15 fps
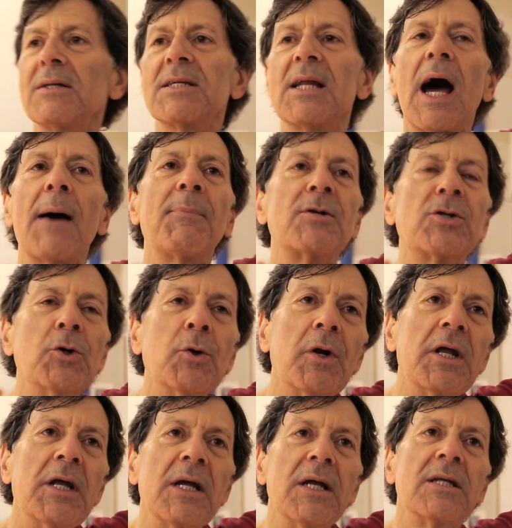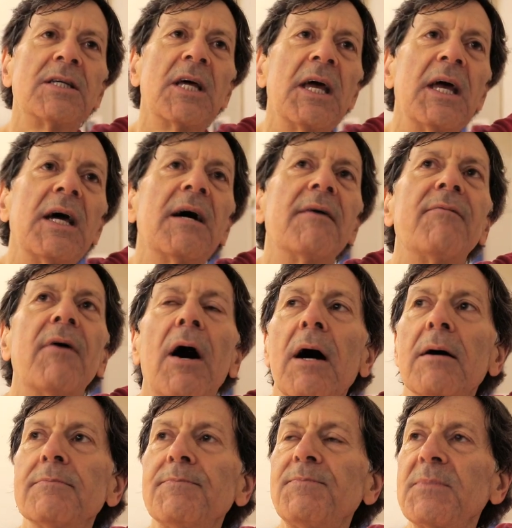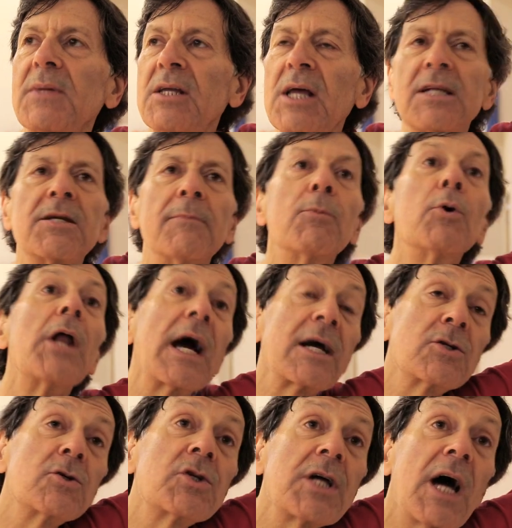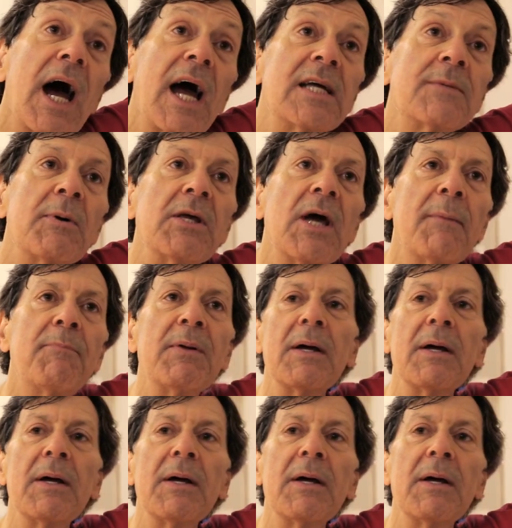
It's an opportunity to have, uh, get some good exercise, but yet